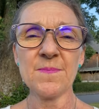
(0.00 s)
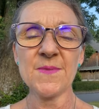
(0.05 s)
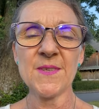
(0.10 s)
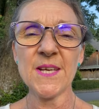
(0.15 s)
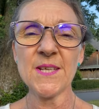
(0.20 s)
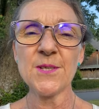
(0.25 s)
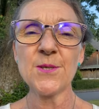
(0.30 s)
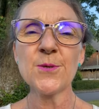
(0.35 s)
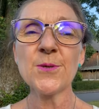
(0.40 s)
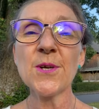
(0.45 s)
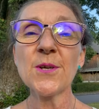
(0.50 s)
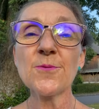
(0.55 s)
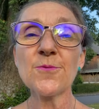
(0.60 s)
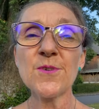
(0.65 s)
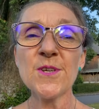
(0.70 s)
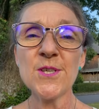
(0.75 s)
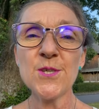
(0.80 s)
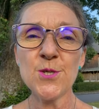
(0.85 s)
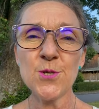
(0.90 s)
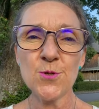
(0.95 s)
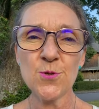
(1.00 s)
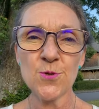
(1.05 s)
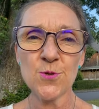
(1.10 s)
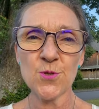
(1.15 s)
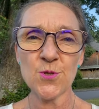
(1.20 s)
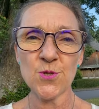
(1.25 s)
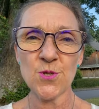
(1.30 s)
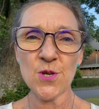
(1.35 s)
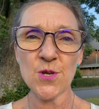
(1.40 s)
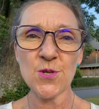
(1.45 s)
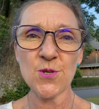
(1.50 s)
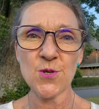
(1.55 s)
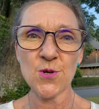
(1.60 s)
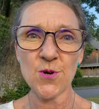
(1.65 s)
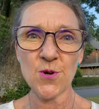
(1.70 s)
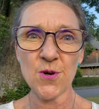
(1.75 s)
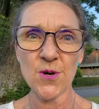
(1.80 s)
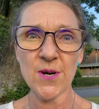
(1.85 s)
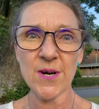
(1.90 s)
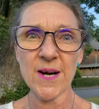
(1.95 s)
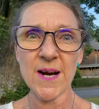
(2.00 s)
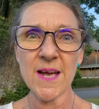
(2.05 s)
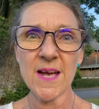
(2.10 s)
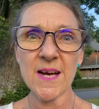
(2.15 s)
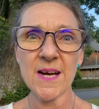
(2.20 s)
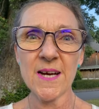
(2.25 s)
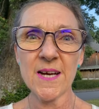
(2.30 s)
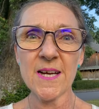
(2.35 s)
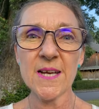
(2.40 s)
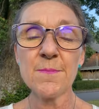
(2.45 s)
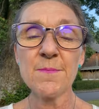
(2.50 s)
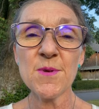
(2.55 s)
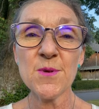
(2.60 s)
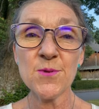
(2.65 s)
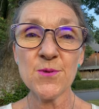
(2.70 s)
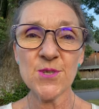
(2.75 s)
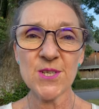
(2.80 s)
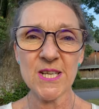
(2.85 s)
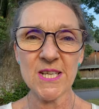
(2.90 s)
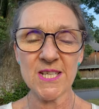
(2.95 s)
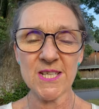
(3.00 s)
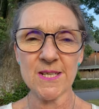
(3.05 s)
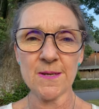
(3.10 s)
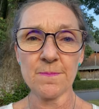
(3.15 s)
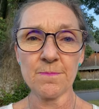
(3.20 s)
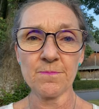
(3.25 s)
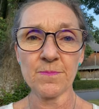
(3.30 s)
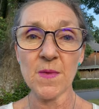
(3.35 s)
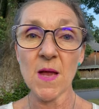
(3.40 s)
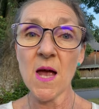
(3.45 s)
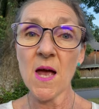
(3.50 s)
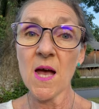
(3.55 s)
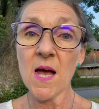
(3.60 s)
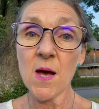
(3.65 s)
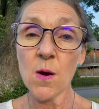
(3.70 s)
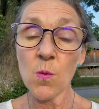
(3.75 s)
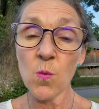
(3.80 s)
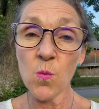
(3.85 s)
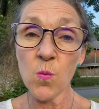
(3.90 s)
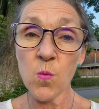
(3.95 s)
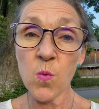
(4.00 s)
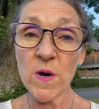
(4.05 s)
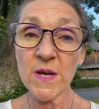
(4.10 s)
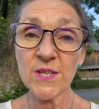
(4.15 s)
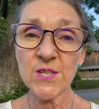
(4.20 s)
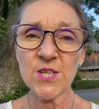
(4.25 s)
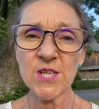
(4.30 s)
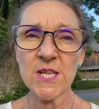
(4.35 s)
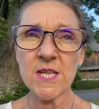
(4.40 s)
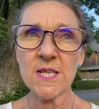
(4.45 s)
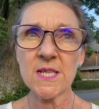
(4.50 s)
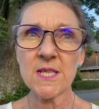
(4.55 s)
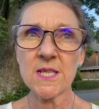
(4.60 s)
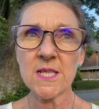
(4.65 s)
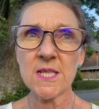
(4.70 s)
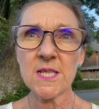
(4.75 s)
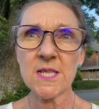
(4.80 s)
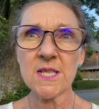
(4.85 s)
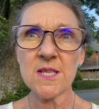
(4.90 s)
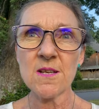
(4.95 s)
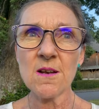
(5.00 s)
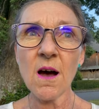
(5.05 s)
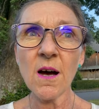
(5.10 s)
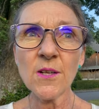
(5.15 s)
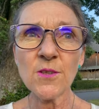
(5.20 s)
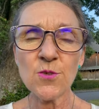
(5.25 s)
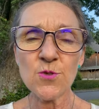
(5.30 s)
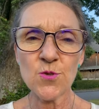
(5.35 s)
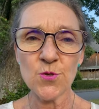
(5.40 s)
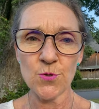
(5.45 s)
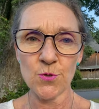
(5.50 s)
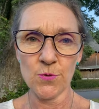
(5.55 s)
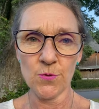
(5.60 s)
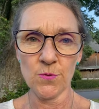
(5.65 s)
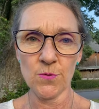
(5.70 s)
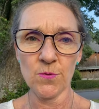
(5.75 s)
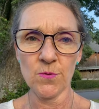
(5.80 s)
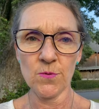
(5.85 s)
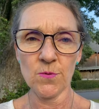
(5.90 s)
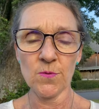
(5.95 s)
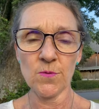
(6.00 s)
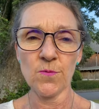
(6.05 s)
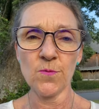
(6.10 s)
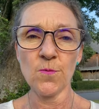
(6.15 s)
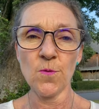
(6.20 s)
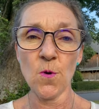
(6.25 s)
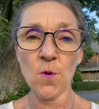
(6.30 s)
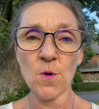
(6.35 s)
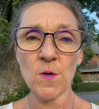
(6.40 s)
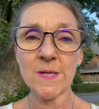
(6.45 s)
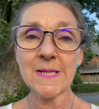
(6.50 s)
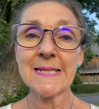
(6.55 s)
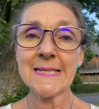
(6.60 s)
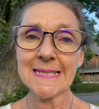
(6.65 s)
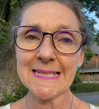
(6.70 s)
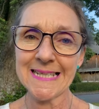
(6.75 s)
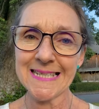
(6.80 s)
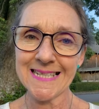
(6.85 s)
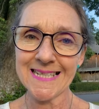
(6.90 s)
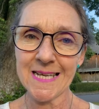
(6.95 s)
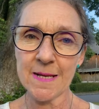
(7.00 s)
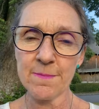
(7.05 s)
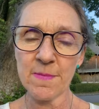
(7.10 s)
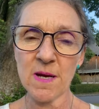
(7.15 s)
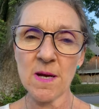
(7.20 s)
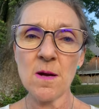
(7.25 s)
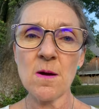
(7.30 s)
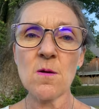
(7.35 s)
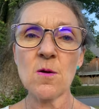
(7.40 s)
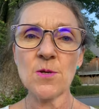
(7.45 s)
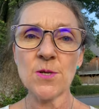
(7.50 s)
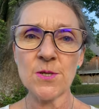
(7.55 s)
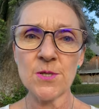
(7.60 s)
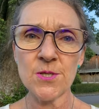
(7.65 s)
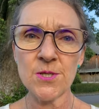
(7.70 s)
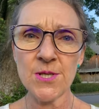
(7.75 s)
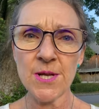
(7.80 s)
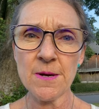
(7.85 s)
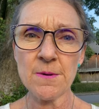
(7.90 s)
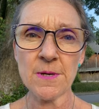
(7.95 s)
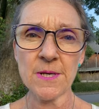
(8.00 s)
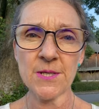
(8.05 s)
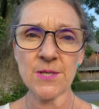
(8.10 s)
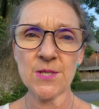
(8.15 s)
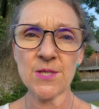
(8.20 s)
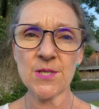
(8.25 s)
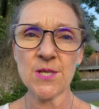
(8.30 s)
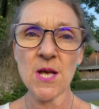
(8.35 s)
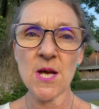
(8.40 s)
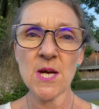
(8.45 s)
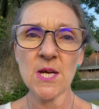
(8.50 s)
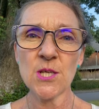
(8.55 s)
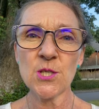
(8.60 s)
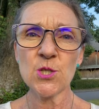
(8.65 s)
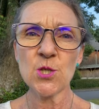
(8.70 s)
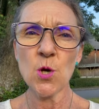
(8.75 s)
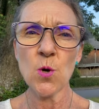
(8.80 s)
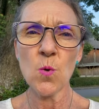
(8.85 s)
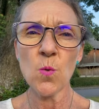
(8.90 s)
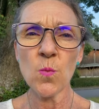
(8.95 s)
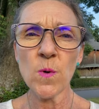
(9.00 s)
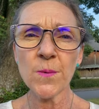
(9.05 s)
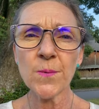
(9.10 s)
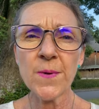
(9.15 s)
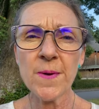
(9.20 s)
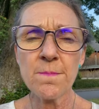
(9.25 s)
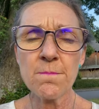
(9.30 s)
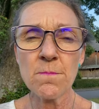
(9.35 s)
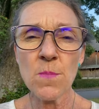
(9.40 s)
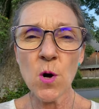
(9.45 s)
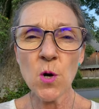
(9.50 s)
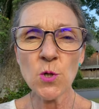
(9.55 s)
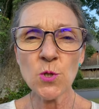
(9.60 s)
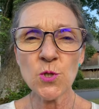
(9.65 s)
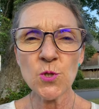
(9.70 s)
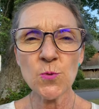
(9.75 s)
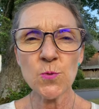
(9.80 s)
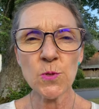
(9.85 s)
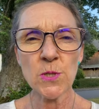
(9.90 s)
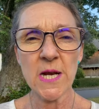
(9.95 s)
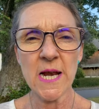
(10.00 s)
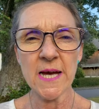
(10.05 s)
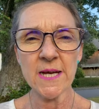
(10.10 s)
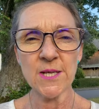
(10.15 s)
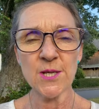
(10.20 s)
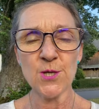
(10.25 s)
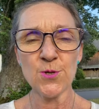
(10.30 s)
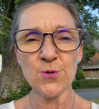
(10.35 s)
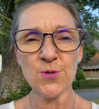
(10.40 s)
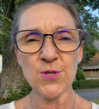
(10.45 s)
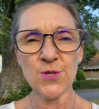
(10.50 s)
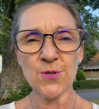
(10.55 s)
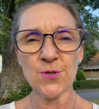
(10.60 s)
they do not reduce your immune system, which is not true for systemic corticosteroids. So what we most would like you